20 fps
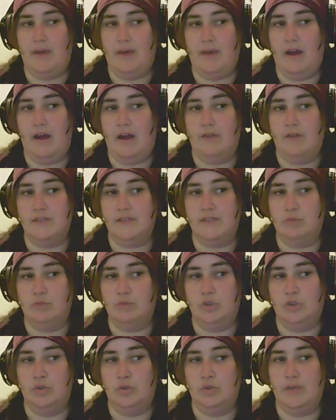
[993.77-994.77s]
have someone
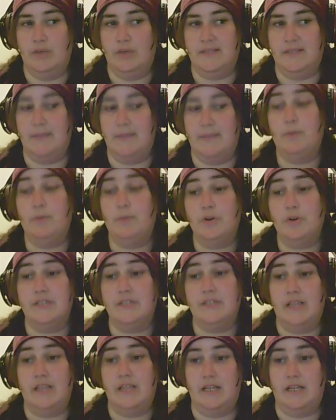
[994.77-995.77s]
who is
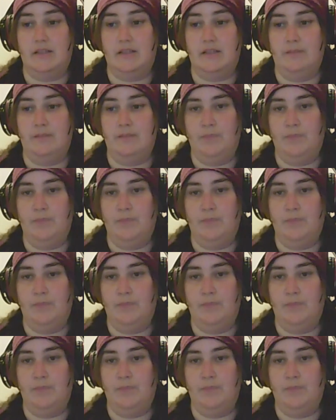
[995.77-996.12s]
impersonating them,